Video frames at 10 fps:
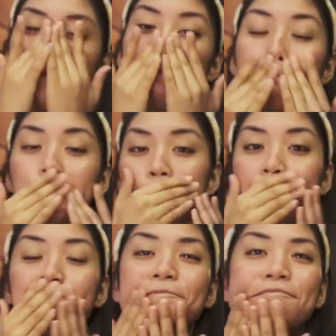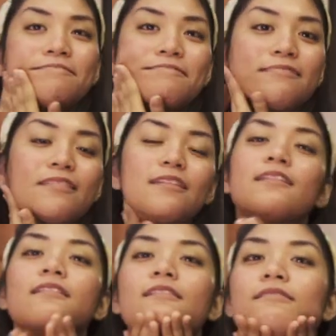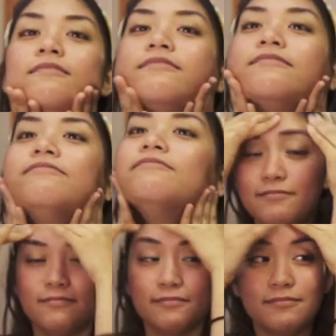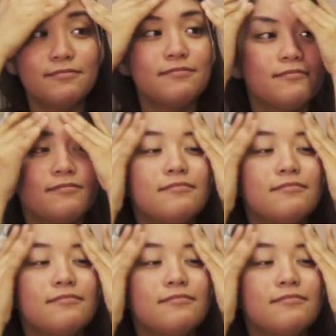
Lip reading: (not speaking)